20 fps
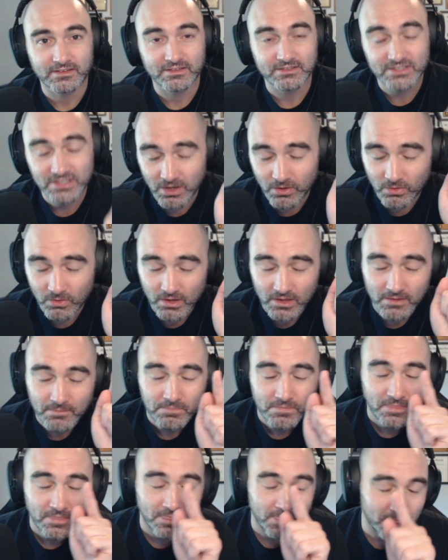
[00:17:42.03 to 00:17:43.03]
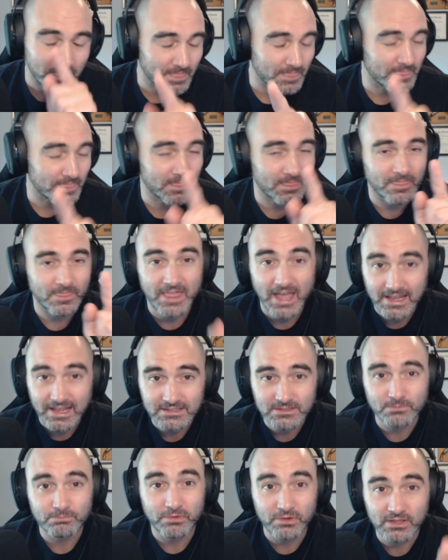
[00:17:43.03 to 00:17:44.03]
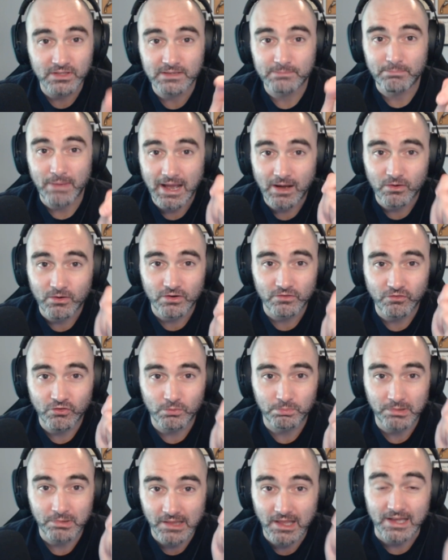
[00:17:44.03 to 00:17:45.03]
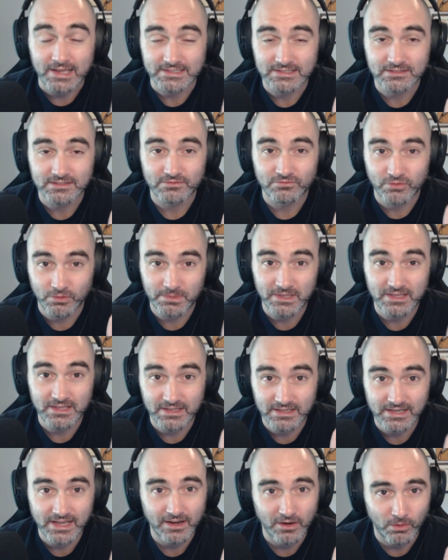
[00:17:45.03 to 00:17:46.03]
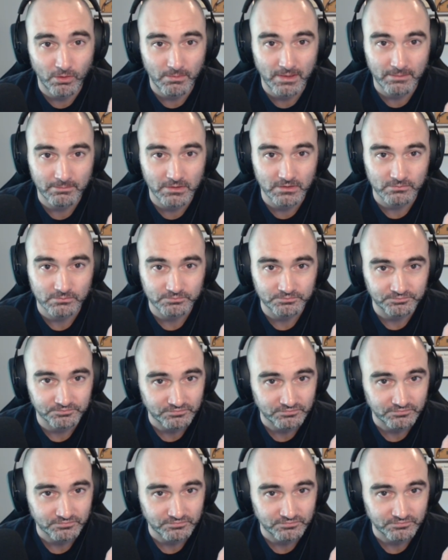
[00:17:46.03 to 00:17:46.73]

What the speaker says: So that's a really powerful plus for being a NATO member.